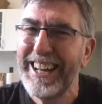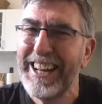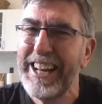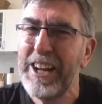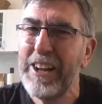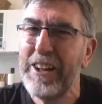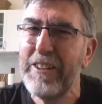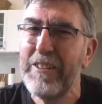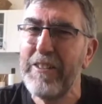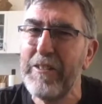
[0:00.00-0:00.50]

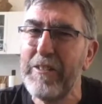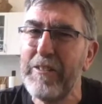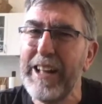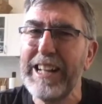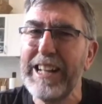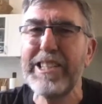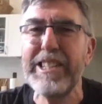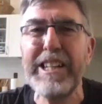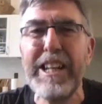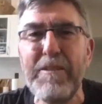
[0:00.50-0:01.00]
Now,
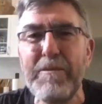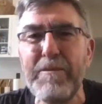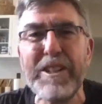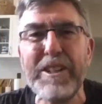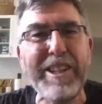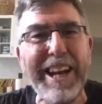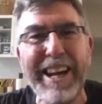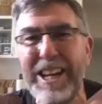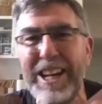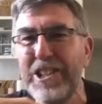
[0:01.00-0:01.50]
that's an
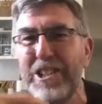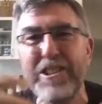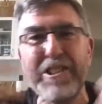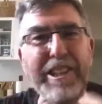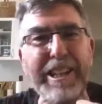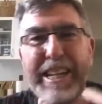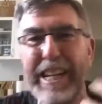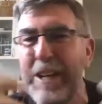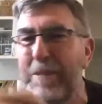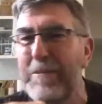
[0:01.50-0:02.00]
invitation
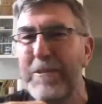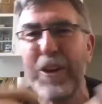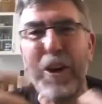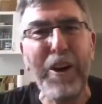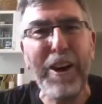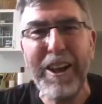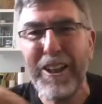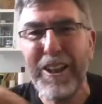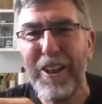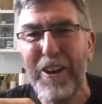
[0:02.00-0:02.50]
to keep
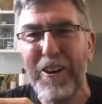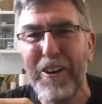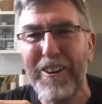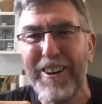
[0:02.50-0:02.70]
dialogue.